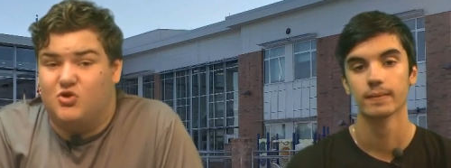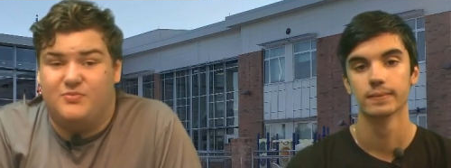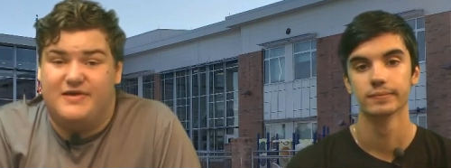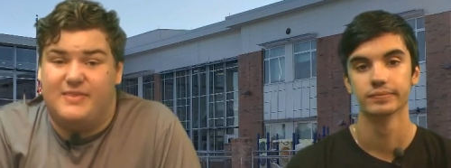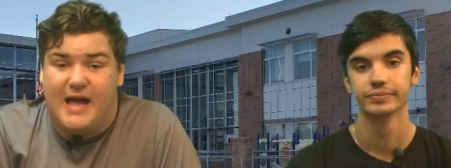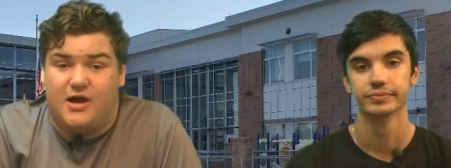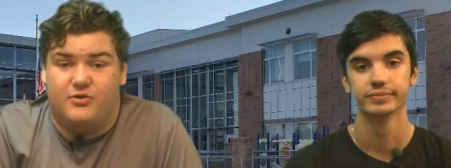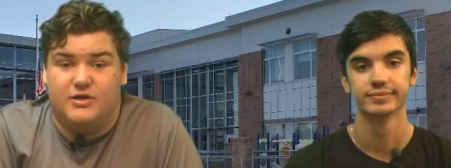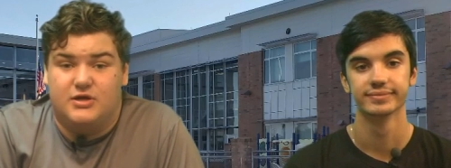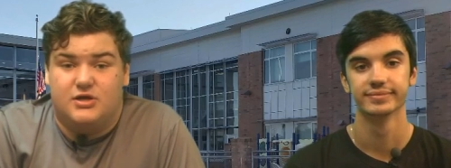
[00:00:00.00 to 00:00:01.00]
Speaker 1: be allowed.
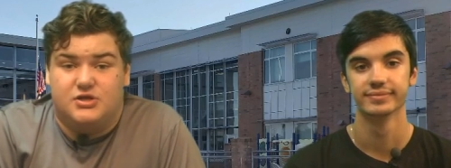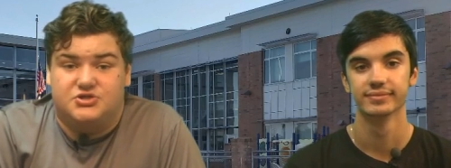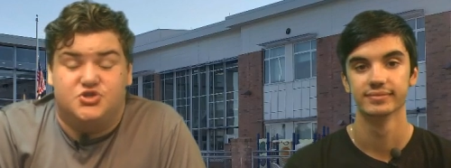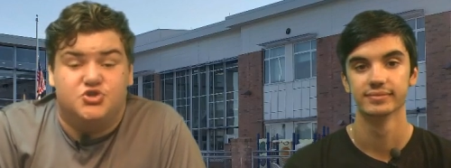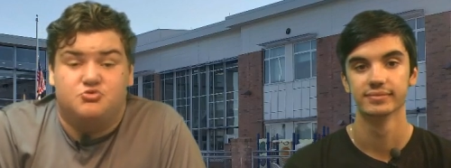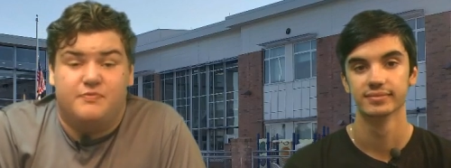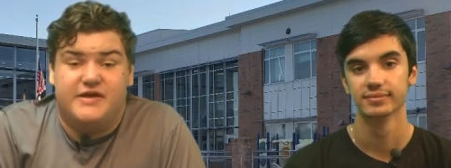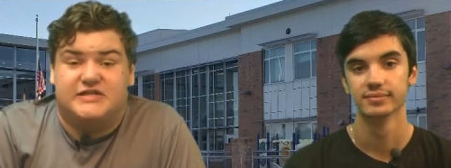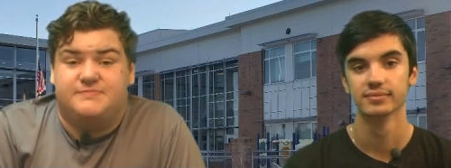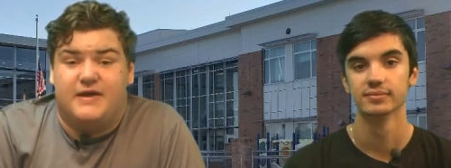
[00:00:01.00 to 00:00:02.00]
Students will be
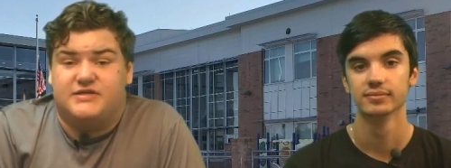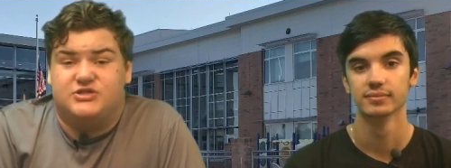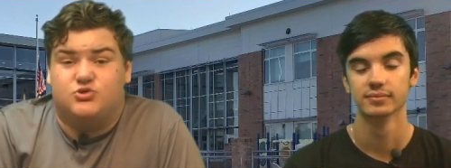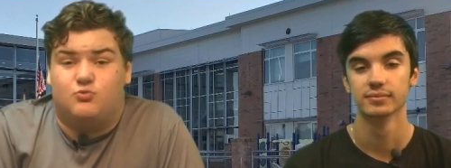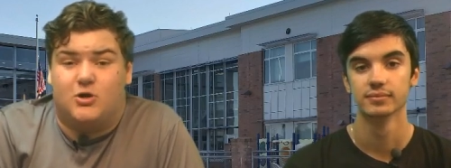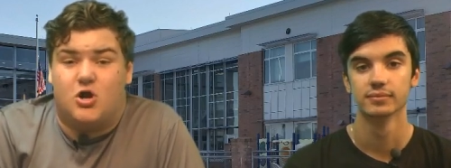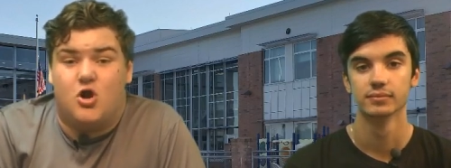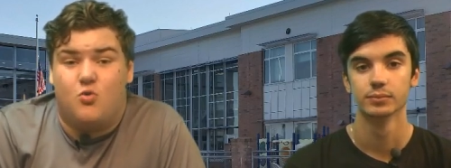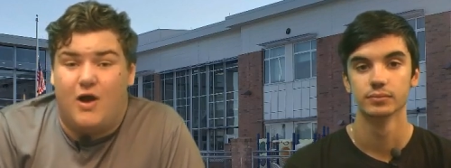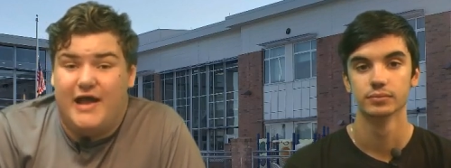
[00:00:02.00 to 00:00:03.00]
expected to work
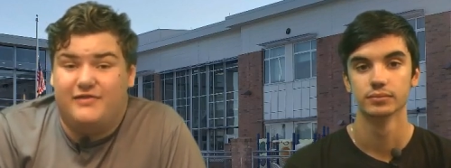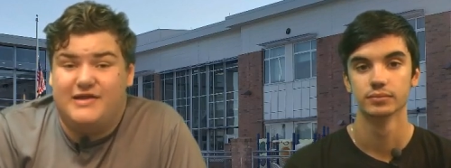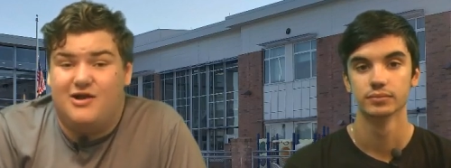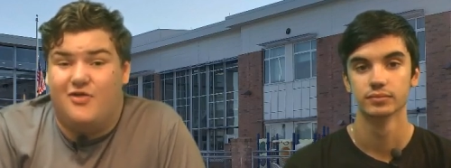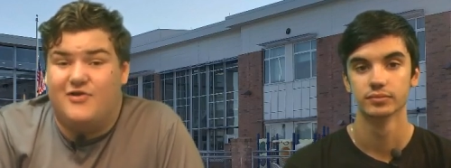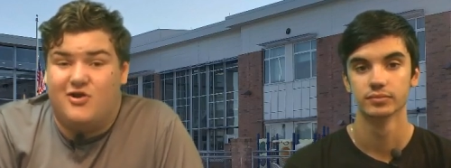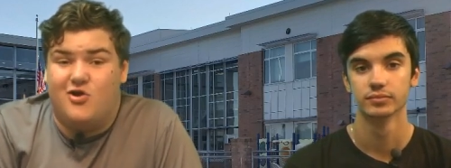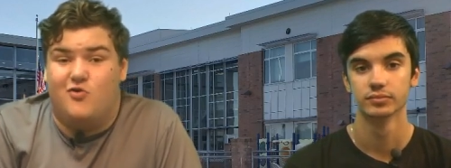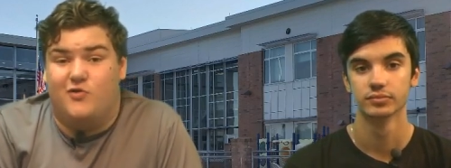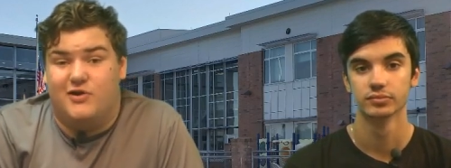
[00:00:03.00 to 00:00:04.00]
quietly on their
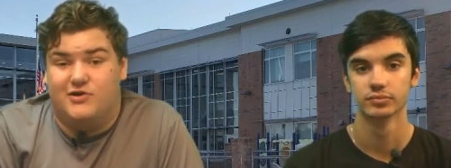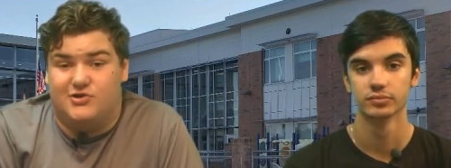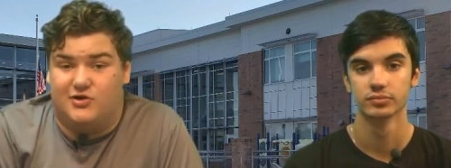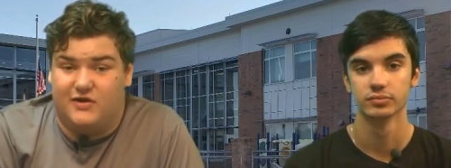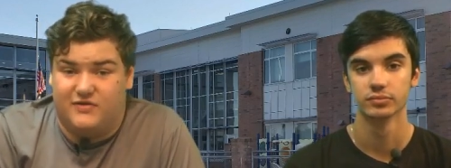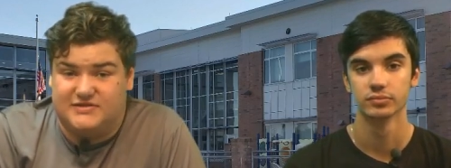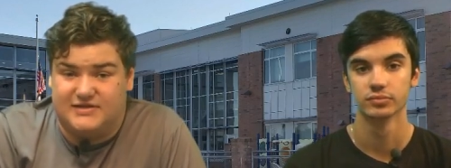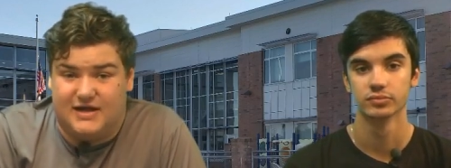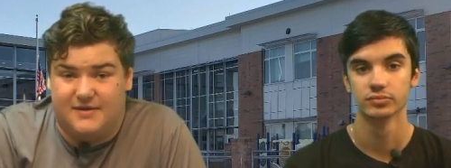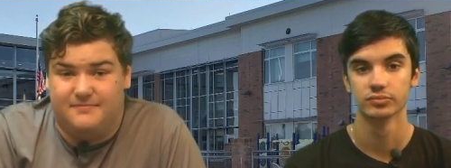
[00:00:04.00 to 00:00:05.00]
own during this
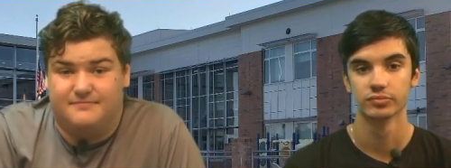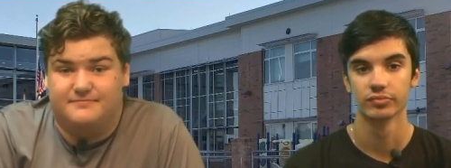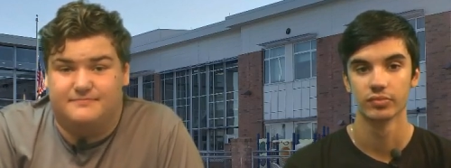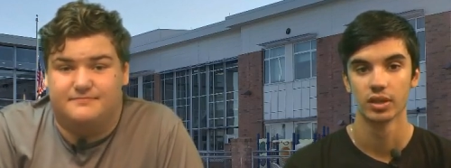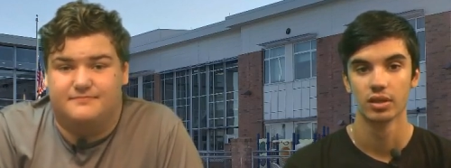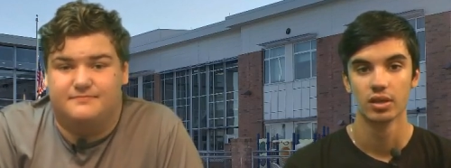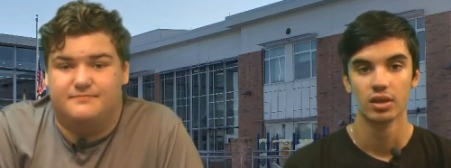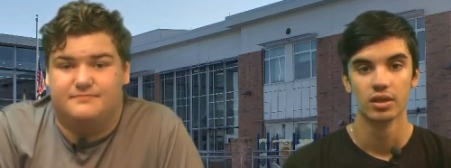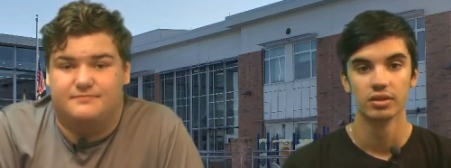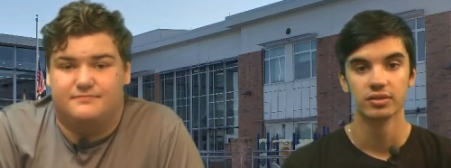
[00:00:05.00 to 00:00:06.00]
time.
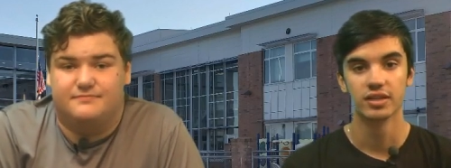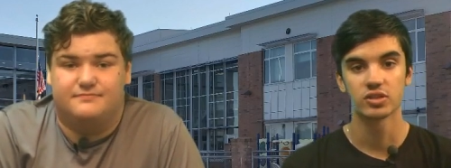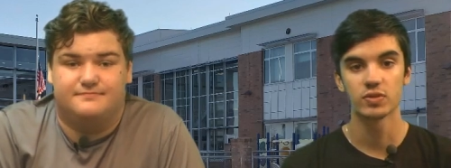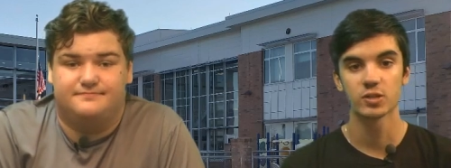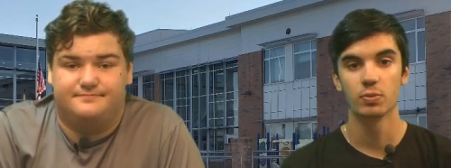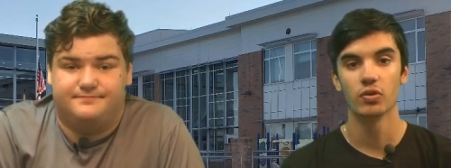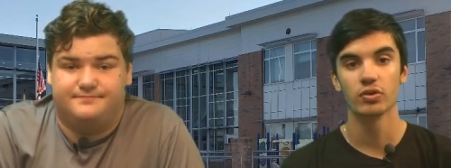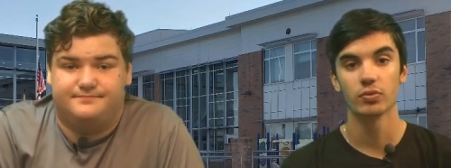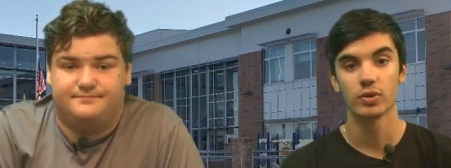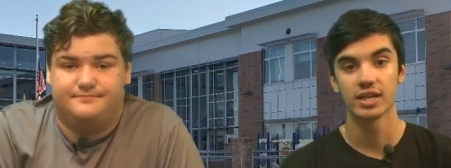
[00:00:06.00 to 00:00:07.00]
Speaker 2: This week's poll of
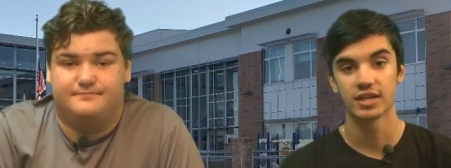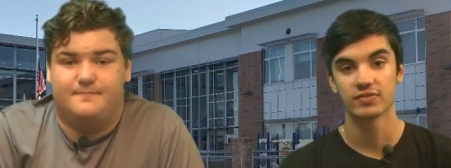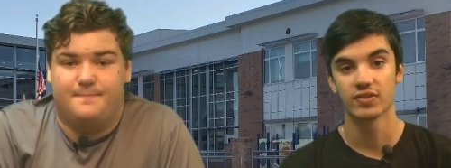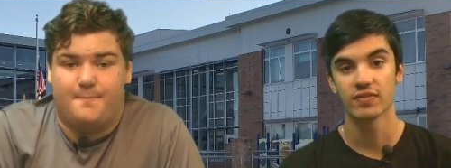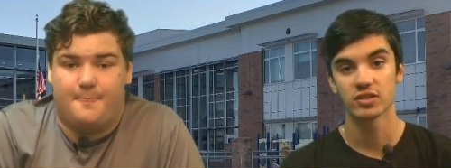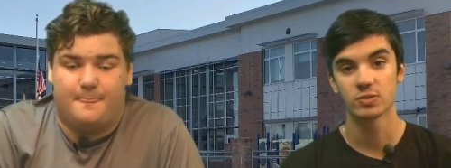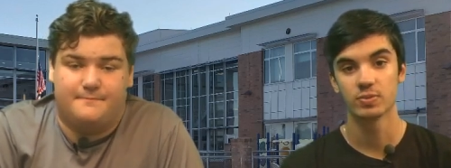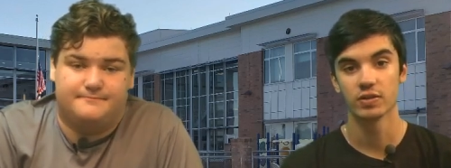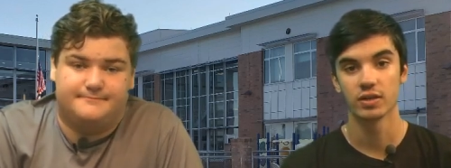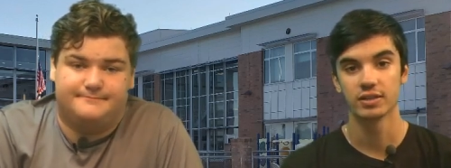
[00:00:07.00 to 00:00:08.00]
the week is Favorite
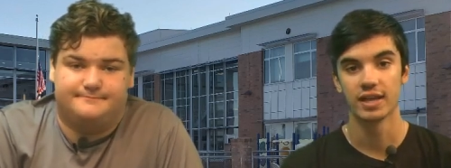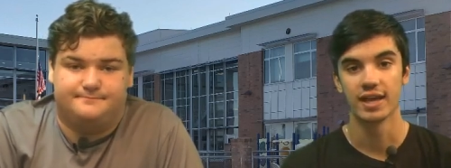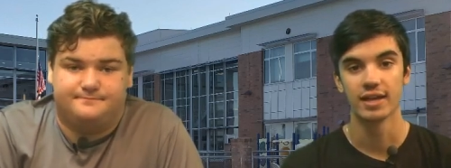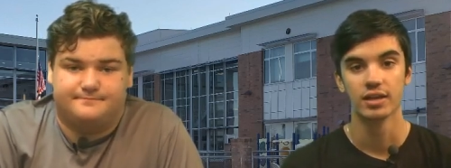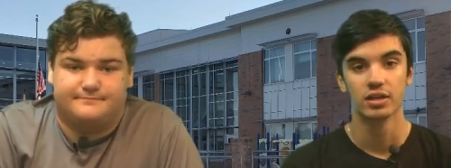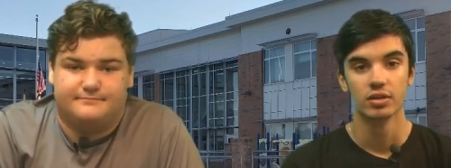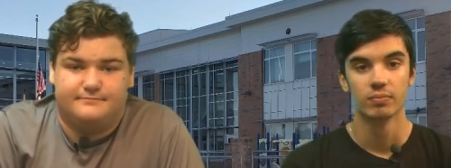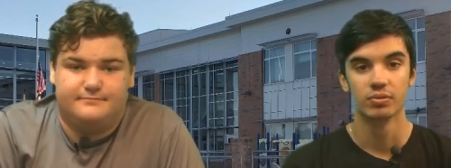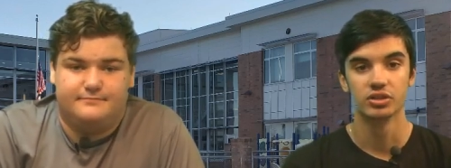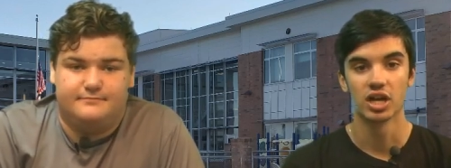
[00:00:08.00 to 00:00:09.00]
Spirit Day,
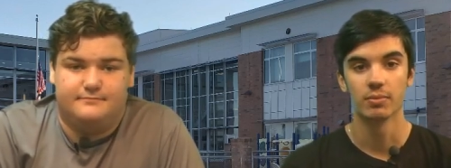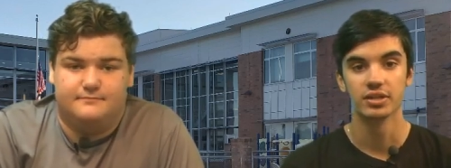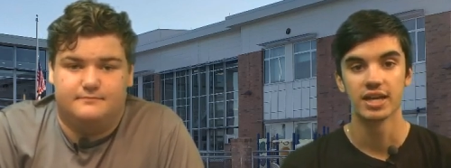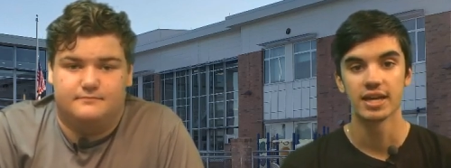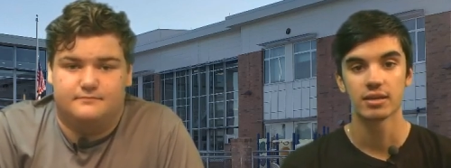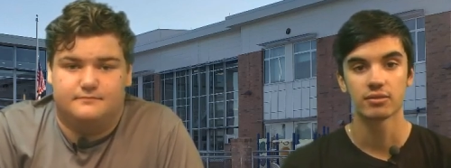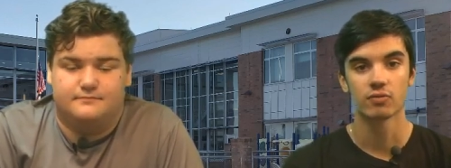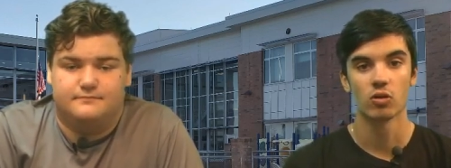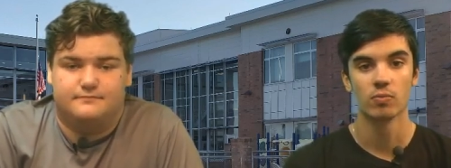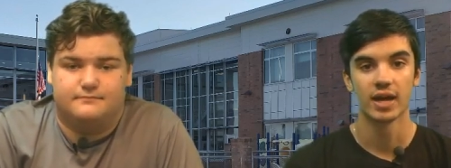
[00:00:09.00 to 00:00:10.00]
Pajama Day,
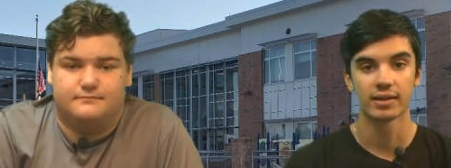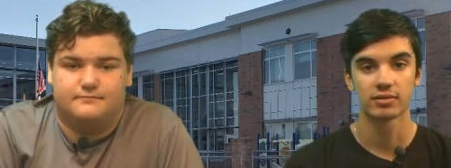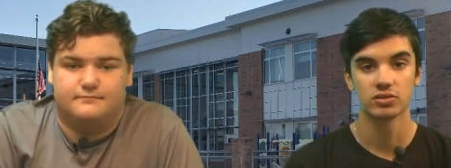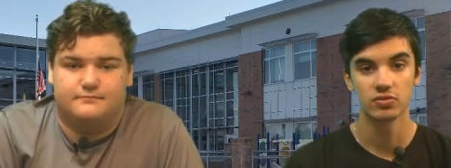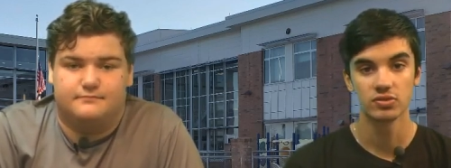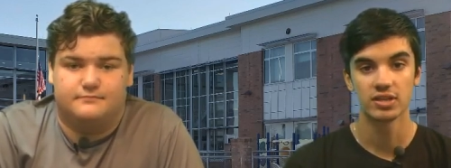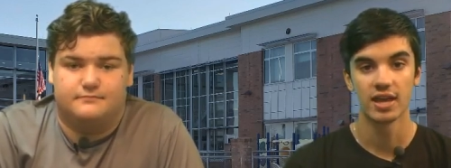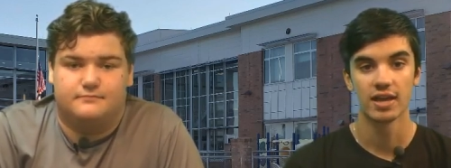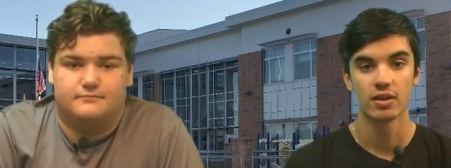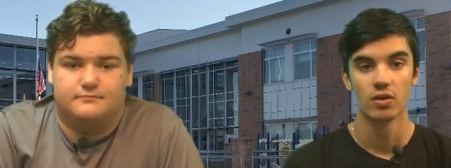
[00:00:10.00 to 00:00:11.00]
Throwback
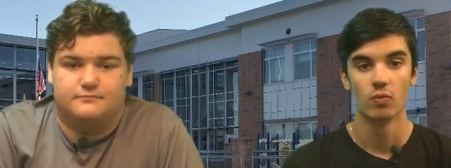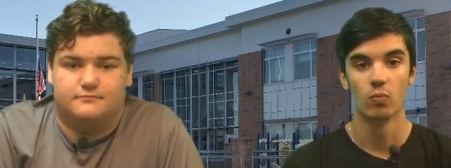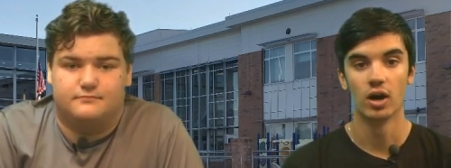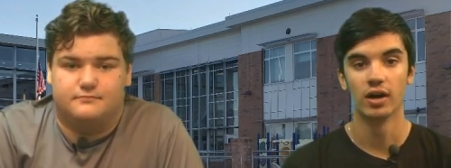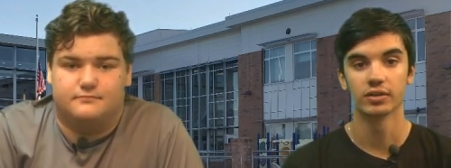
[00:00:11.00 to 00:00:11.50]
Tuesday, Wild